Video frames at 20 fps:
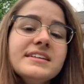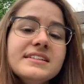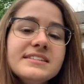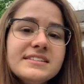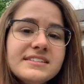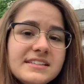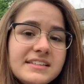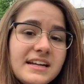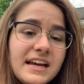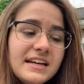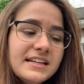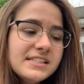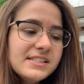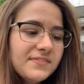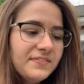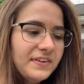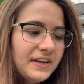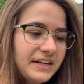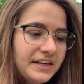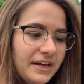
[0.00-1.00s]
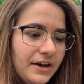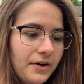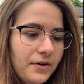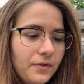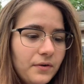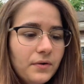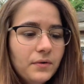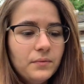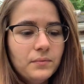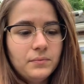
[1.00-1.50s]
Today's
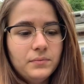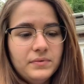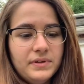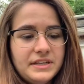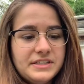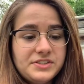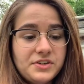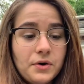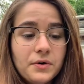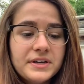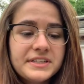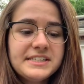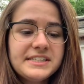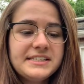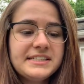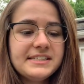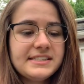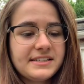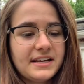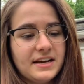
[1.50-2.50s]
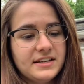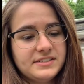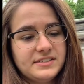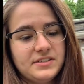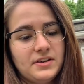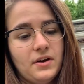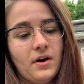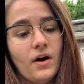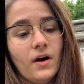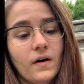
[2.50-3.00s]
video is going to discuss
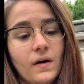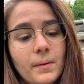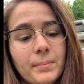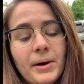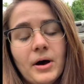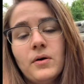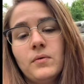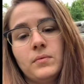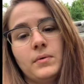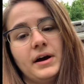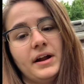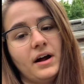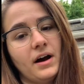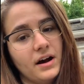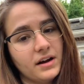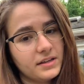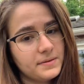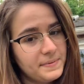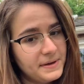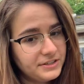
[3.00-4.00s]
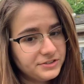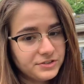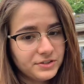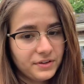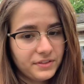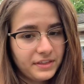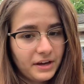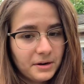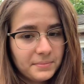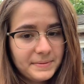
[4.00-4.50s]
all about what
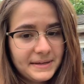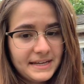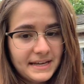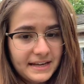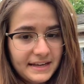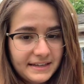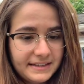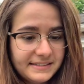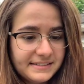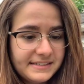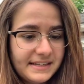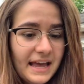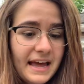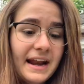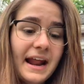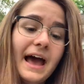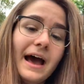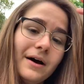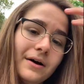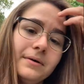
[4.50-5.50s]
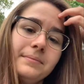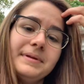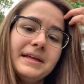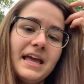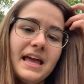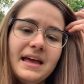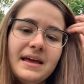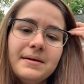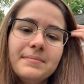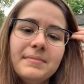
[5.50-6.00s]
occupational therapy is and how it
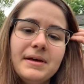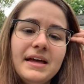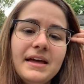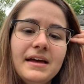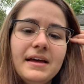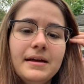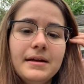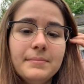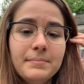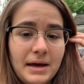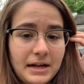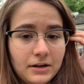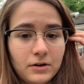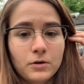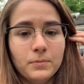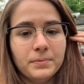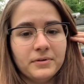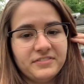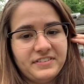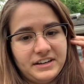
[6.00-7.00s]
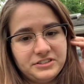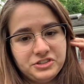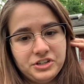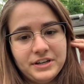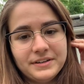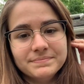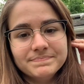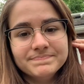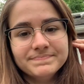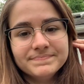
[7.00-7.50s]
became a medical
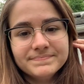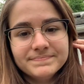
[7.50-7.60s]
profession.